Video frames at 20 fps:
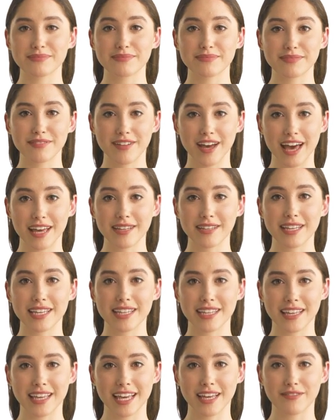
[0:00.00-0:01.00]

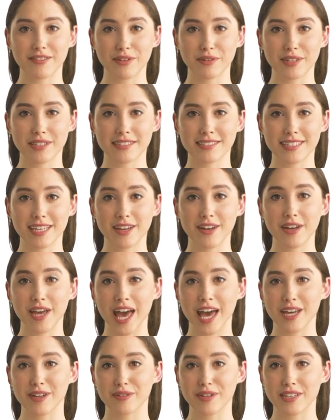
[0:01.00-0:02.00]
Finally, if you consider
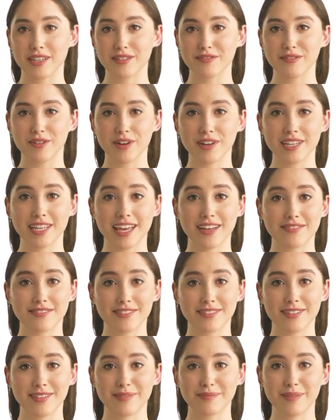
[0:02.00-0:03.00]
hiring a
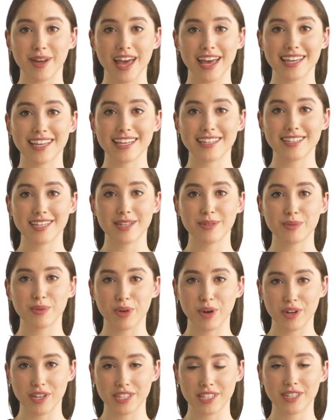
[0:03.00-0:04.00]
forklift, buying a new
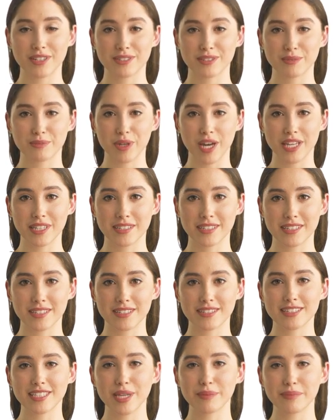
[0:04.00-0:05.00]
or a used one,
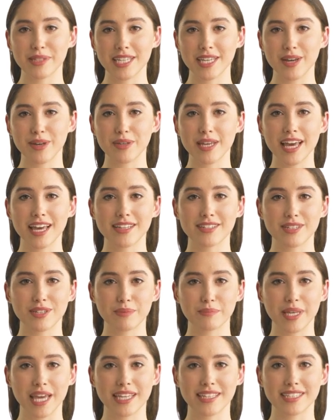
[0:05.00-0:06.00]
jumping on a new
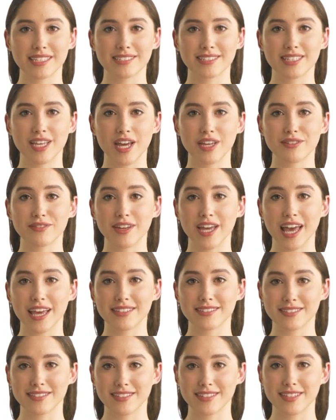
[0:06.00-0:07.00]
maintenance
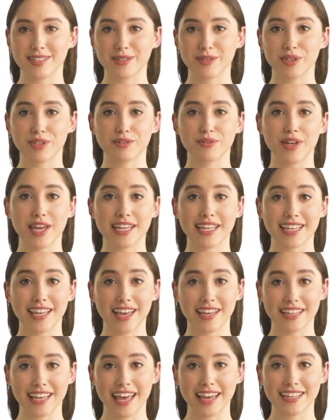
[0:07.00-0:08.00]
contract, or training
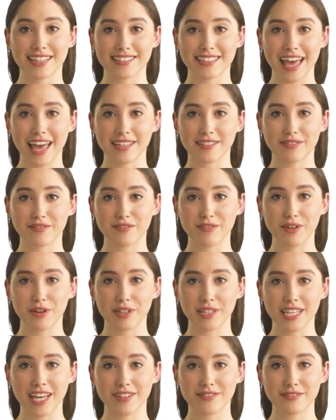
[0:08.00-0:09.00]
on any type of
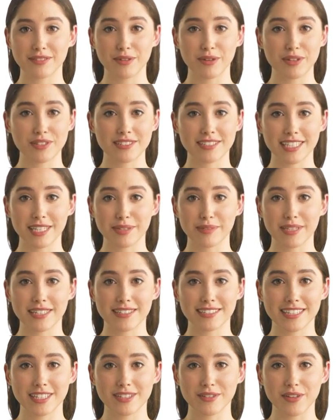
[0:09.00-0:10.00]
forklift or C P
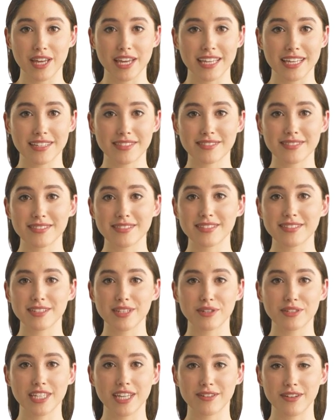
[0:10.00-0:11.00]
C training,
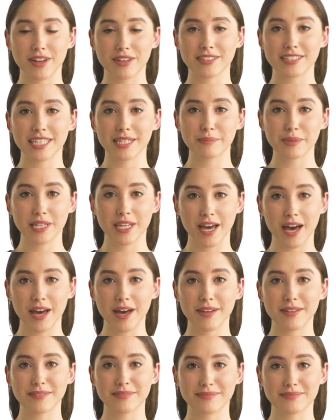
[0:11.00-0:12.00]
do give our team a
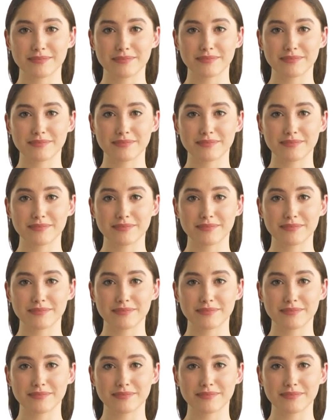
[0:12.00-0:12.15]
call.